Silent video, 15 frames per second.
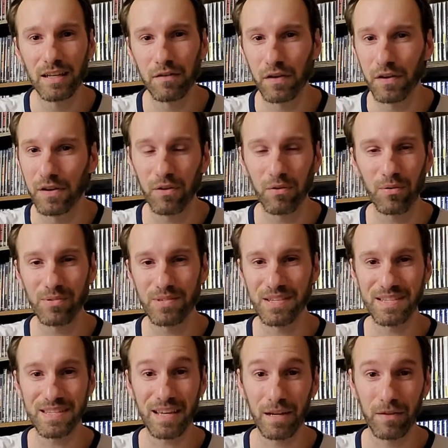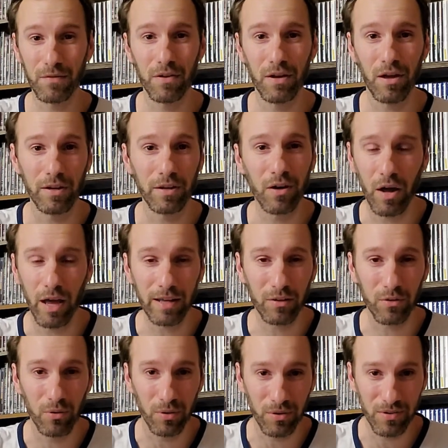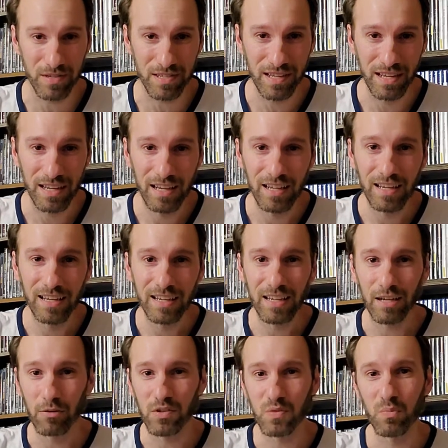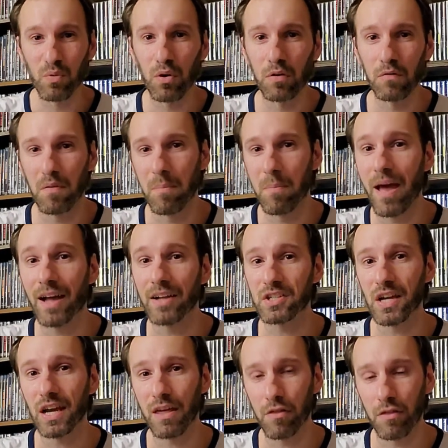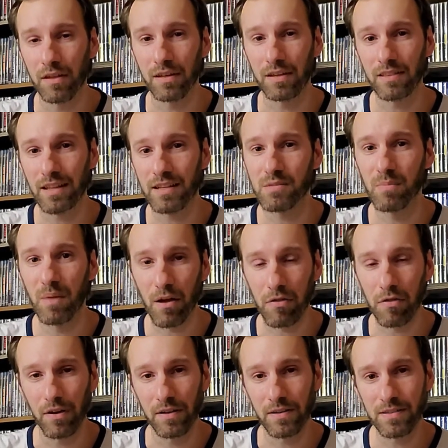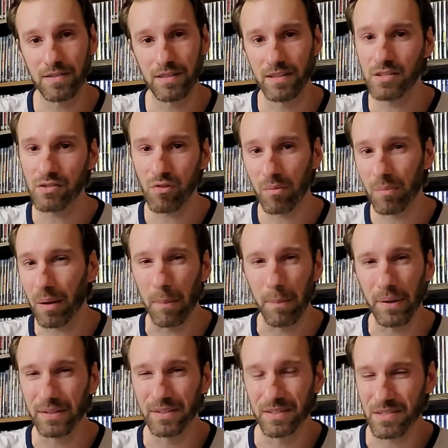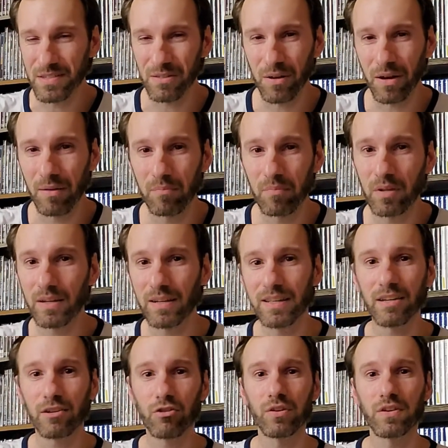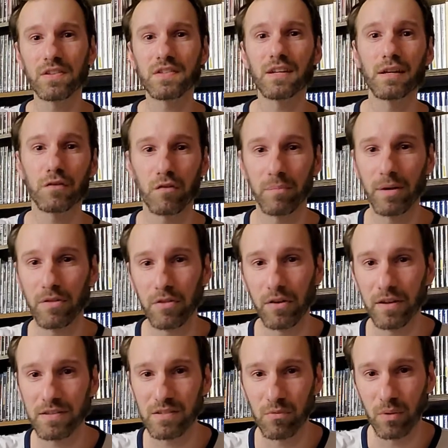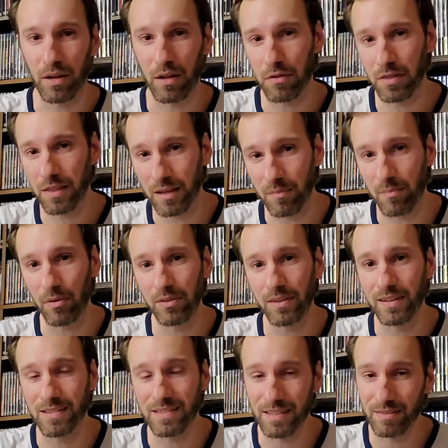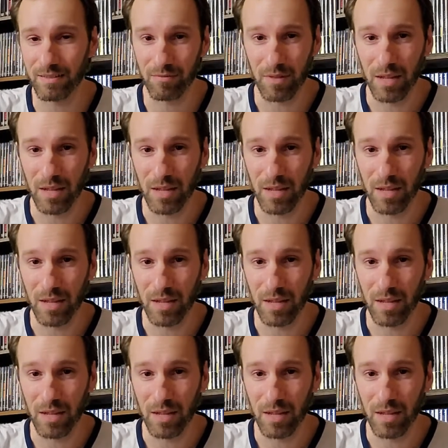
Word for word: even though it was inside of a headquarters, it was more of a match. I think that's my thoughts. These are all my opinions, so I'm gonna get criticized for my thoughts and what I think about things. I mean,